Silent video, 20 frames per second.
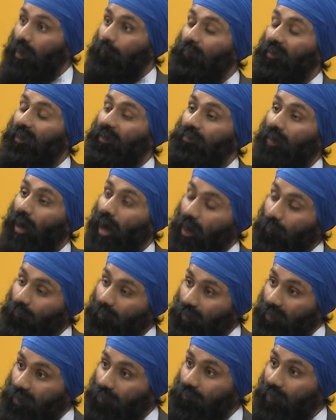because I
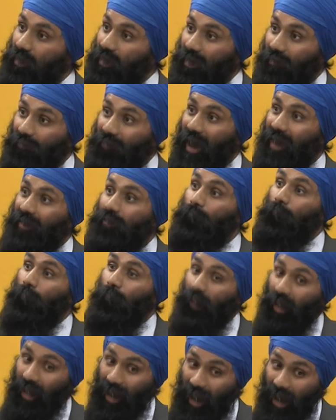believe that
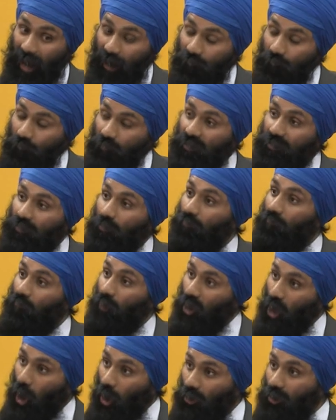
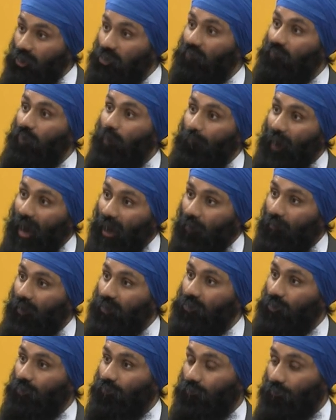regardless of what
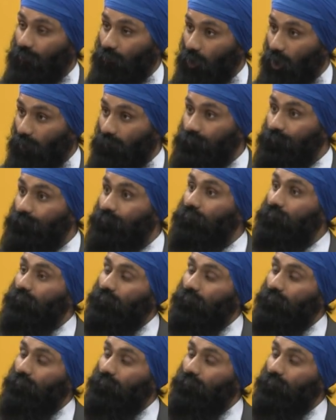background you're from,